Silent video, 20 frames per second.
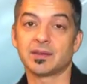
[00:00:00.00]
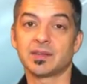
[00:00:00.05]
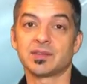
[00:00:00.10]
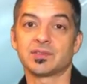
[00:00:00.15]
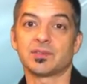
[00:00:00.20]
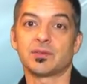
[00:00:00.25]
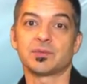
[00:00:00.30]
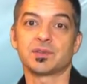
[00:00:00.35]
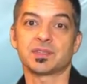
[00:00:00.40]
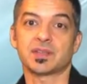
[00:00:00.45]

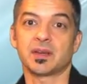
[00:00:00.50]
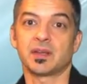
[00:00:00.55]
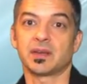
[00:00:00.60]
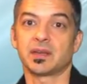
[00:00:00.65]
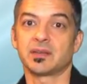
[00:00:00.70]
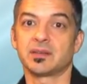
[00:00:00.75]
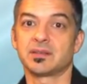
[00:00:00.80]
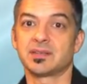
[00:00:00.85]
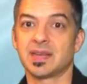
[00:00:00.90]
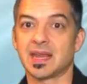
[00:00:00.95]
he's always
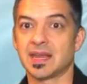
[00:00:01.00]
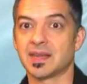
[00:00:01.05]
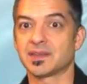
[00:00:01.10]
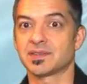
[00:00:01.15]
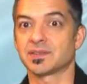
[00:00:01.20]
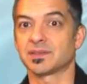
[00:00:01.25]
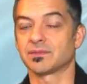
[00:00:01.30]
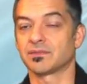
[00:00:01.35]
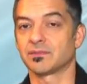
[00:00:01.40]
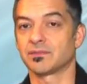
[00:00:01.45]
cutting
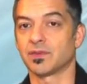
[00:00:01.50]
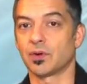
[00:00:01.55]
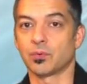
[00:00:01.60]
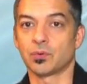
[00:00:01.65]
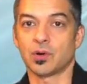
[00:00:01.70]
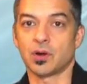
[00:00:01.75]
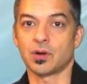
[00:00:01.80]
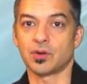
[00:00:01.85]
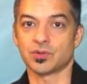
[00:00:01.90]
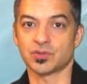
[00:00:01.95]
dates and phone
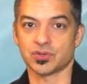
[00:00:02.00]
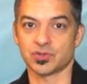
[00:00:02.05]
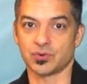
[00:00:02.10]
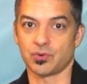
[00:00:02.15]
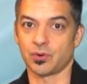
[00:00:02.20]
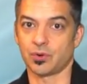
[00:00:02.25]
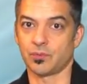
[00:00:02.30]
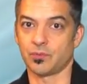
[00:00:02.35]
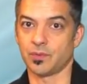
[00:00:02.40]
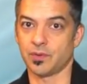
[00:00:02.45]
calls
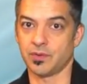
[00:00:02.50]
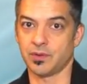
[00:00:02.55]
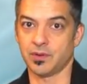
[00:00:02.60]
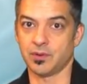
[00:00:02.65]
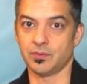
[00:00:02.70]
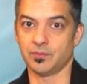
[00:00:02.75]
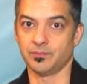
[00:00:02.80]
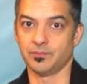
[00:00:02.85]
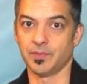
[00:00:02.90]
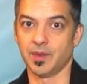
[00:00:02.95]
short with
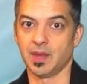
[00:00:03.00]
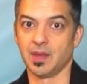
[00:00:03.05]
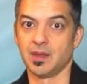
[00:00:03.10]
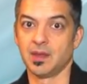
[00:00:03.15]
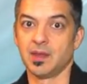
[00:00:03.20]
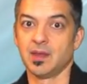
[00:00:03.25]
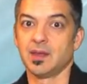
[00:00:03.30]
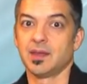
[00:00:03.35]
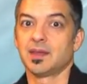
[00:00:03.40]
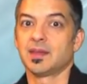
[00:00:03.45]
you.
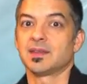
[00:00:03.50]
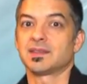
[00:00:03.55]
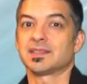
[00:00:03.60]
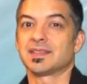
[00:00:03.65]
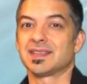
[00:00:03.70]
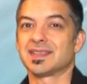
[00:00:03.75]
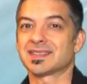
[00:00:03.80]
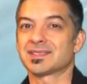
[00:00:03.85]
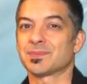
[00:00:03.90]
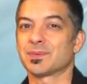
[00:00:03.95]

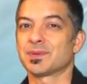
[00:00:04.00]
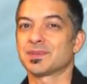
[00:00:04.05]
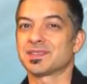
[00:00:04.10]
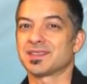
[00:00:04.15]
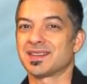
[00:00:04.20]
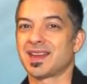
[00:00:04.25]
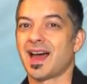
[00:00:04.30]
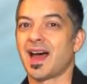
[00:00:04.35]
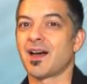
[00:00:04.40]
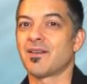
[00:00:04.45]
See, this one's
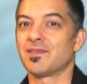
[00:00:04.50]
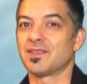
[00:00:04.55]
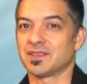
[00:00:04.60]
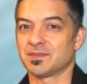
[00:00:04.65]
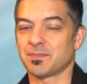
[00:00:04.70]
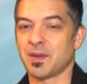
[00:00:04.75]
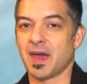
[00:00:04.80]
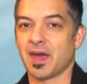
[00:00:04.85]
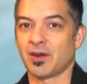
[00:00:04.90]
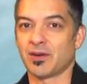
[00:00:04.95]
an obvious
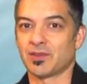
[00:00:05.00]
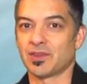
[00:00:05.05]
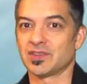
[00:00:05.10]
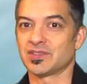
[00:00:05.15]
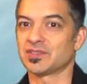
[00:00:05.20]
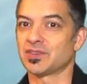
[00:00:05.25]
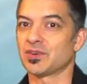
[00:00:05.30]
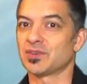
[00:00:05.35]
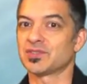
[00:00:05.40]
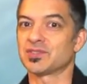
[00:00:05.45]
pattern that
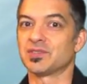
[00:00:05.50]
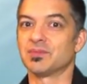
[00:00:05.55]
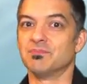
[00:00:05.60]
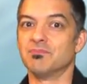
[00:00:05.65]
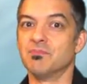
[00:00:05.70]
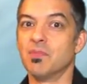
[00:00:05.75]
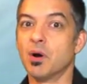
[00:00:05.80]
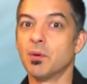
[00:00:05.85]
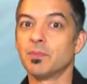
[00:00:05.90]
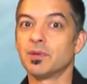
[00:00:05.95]
starts the
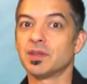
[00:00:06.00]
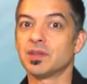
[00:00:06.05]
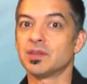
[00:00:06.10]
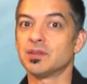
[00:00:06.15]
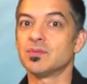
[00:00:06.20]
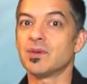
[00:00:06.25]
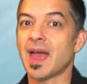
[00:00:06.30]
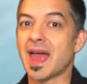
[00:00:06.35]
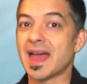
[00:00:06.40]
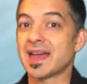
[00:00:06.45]
moment
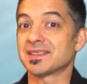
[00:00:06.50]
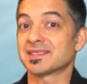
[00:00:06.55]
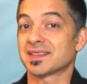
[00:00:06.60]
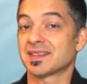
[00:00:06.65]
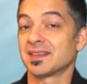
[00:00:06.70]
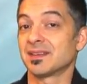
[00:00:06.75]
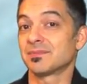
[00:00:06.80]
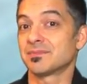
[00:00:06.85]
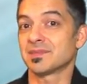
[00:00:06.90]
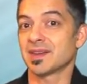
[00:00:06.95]
you ask
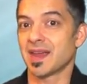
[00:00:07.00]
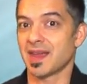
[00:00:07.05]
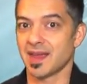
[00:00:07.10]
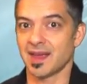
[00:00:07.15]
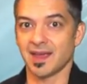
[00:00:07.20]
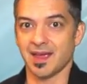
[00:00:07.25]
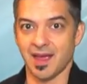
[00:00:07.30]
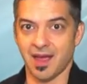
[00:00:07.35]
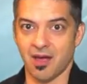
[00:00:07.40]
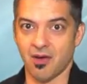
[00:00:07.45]
him to
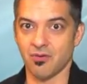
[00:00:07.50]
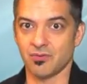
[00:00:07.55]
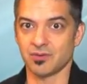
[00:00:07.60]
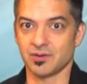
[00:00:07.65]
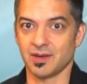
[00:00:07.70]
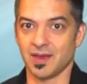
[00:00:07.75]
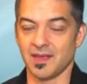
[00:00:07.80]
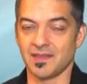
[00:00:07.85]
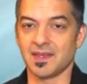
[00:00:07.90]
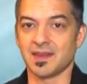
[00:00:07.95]
hang out,
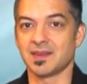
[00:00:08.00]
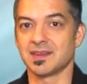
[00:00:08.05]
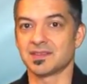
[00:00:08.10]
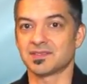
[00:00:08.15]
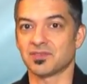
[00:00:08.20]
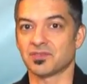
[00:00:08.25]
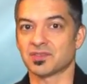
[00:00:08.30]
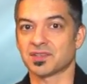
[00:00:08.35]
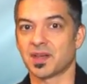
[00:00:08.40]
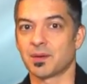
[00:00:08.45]
and then he
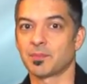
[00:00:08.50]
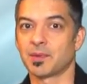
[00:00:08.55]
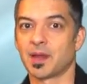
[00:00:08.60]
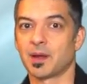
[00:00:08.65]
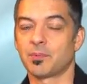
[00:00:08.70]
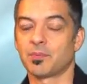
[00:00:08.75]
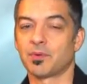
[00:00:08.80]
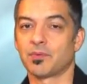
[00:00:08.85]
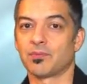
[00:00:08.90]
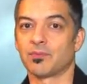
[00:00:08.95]
starts coming
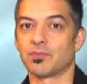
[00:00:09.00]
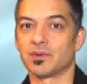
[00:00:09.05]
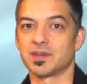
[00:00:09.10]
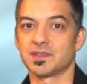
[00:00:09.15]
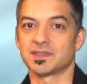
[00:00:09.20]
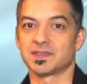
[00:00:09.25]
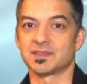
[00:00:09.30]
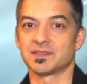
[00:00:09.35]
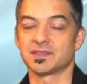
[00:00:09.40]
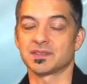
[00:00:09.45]
up with
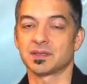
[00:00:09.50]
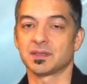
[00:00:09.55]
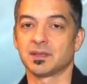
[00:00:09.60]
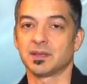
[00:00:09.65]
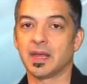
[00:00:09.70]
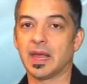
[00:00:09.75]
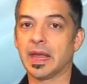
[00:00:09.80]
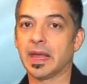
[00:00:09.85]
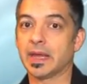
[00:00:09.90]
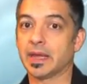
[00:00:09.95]
reasons,
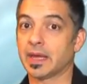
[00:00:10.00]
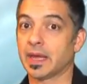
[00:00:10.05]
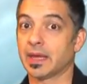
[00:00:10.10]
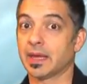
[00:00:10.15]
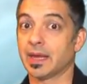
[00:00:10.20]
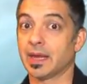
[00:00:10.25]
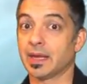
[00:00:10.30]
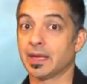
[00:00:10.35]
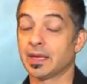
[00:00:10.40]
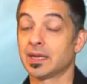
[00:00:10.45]

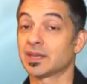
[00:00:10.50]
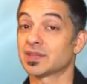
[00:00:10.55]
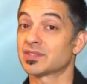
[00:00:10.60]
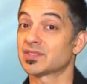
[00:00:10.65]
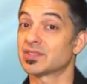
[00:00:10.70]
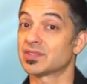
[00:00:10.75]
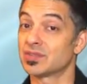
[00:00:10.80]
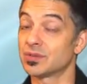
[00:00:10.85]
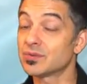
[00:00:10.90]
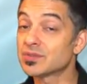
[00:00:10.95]
aka
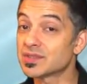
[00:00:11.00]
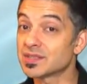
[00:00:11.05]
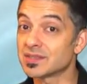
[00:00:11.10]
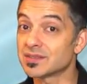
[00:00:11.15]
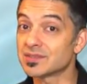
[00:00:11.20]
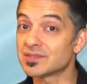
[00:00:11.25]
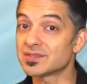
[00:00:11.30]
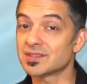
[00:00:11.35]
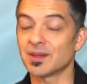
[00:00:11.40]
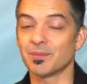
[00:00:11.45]

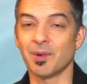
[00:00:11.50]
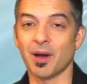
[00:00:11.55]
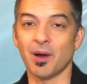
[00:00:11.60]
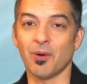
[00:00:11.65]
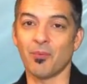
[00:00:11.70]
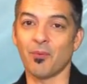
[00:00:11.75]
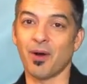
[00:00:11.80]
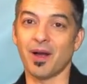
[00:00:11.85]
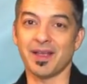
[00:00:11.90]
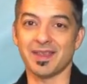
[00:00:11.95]
excuses,
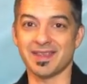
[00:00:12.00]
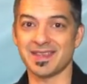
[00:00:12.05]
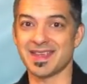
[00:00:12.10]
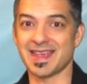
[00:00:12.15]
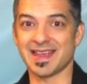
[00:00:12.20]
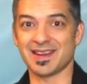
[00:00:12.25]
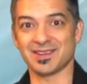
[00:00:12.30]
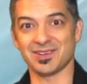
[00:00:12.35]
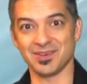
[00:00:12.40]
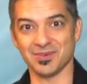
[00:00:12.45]
about why he
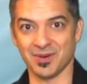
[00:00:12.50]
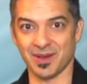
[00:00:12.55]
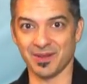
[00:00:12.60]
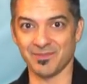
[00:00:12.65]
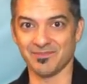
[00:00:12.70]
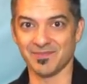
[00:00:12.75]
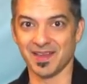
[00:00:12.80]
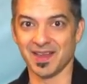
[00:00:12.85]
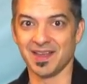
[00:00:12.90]
can't do it.